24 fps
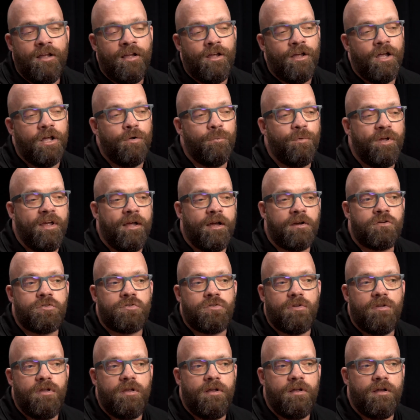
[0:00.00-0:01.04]
And we
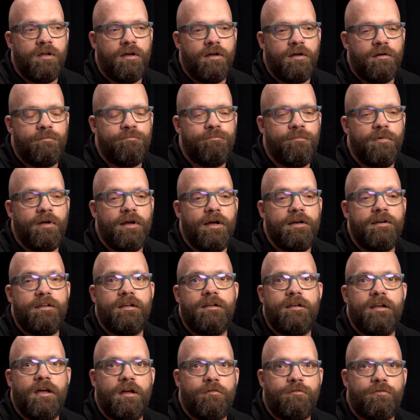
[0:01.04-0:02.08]
actually, I
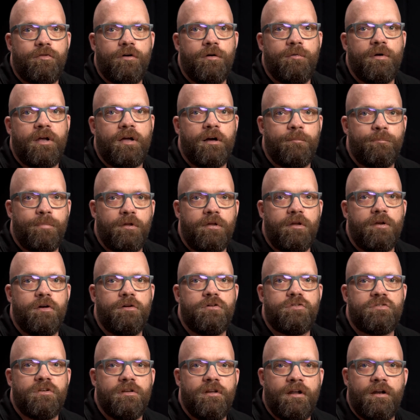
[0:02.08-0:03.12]
did that for a couple of
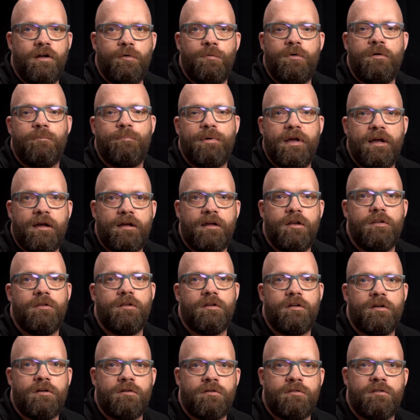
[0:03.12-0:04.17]
years, and then I went back
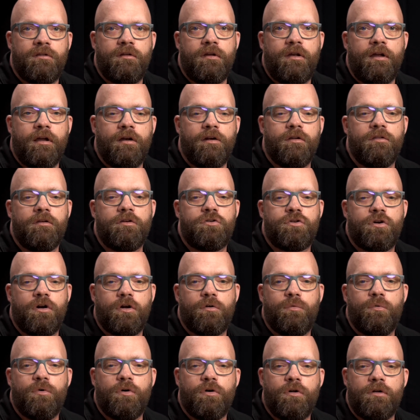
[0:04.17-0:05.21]
into the
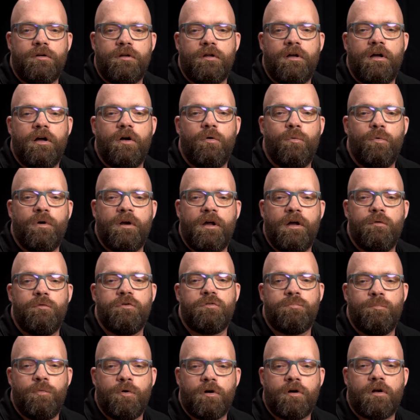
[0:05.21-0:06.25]
truck world, what I
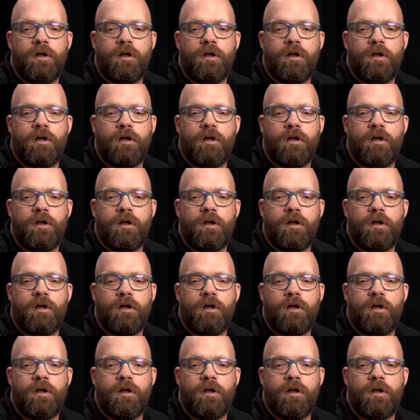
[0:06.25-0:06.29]
was more